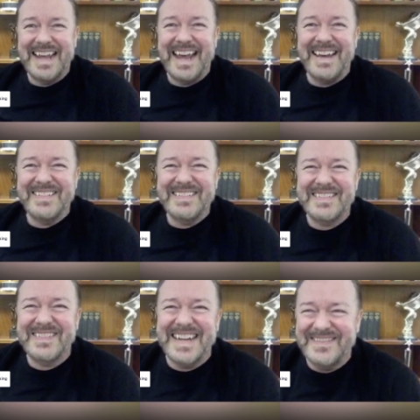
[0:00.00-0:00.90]

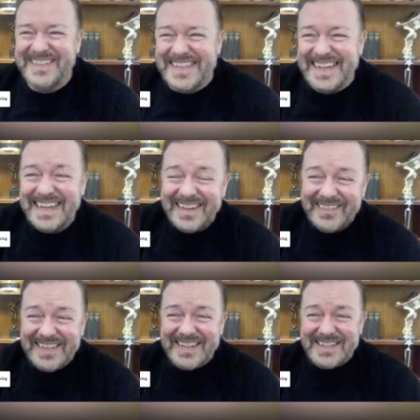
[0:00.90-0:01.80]
floundering
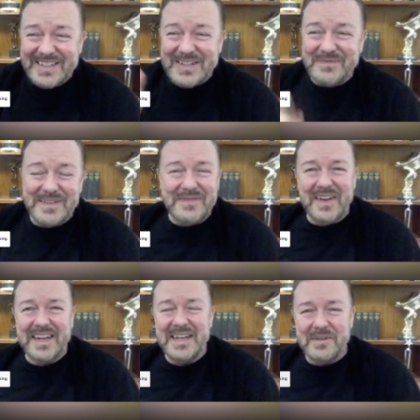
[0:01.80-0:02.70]
with the stupid
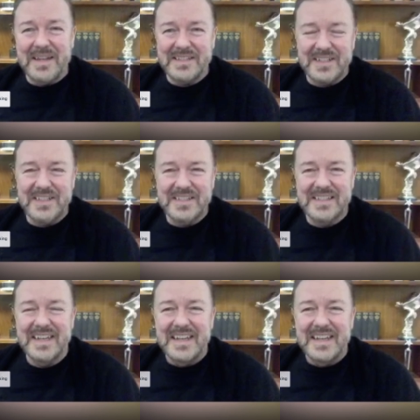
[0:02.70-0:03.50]
fucking questions